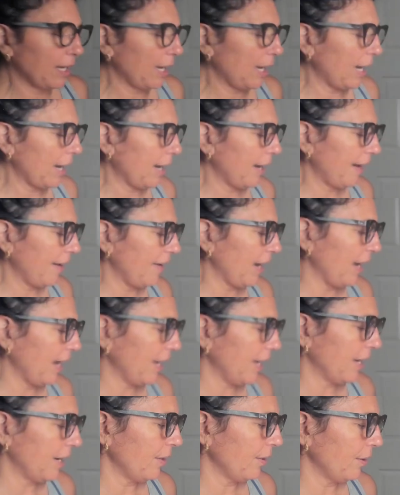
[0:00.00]
I, I
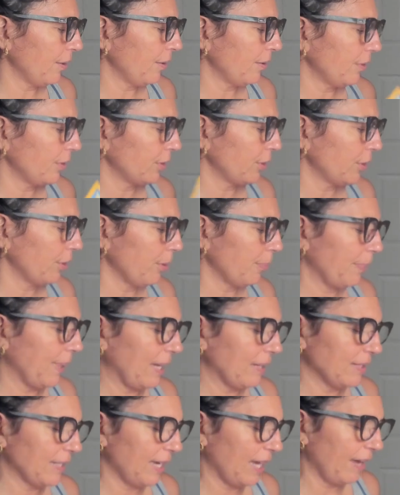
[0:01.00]
hear you're
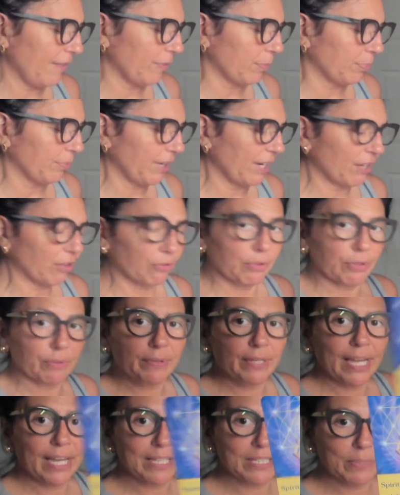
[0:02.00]
about to have a breakthrough.
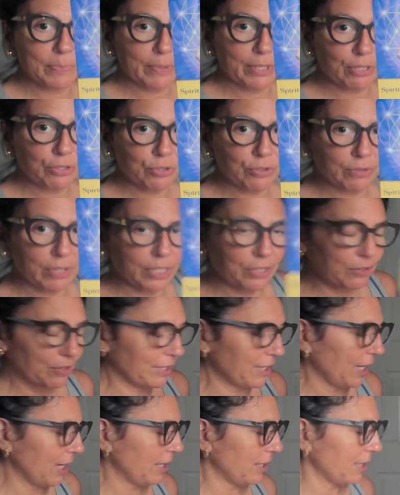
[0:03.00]
Yeah, spiritual
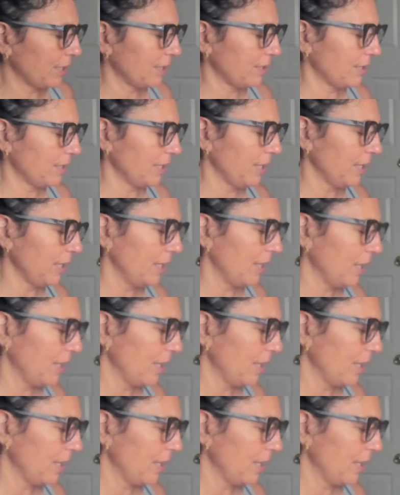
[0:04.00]
understanding, see?